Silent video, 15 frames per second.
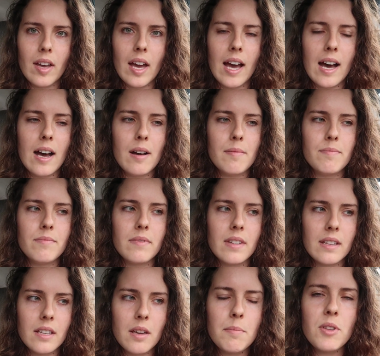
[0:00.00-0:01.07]
Um,
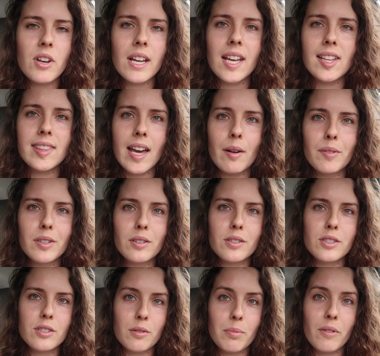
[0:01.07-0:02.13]
communicate that with your
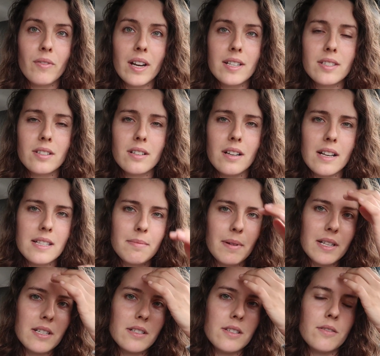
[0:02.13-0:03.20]
supervisor as
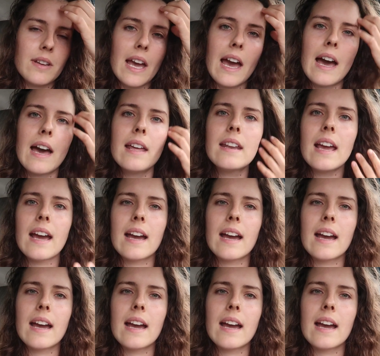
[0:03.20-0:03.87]
much as you can